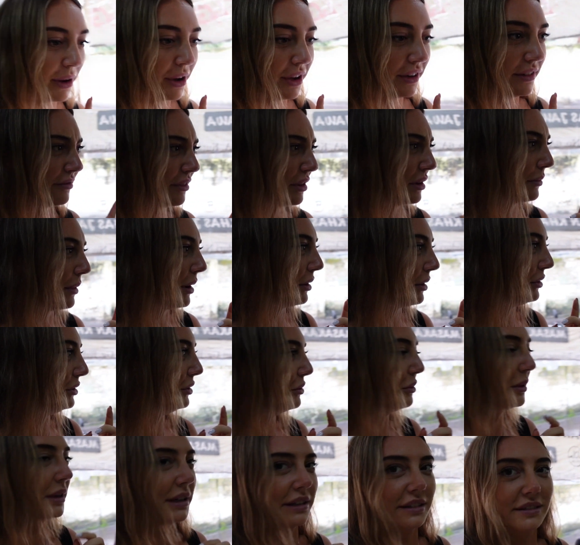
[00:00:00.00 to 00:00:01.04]
But what about
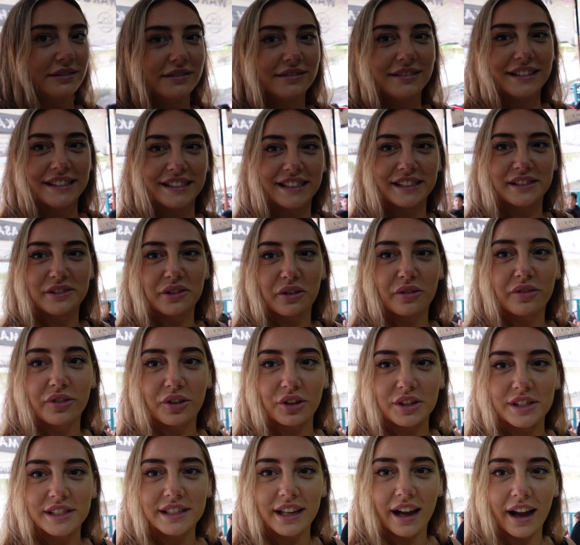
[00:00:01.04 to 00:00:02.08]
you, Will? Is this your
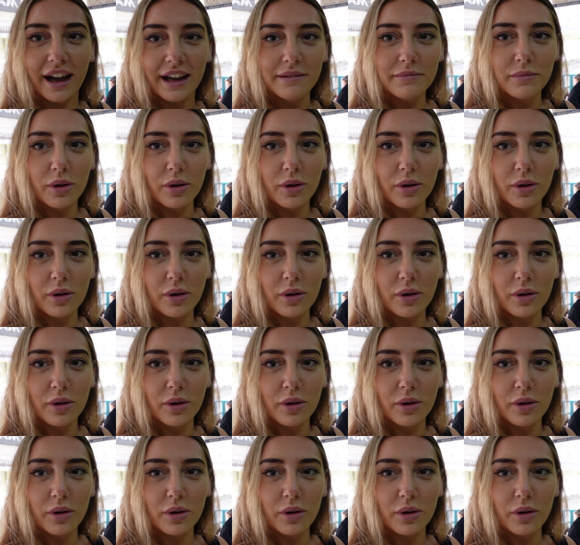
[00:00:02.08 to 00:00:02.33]
first time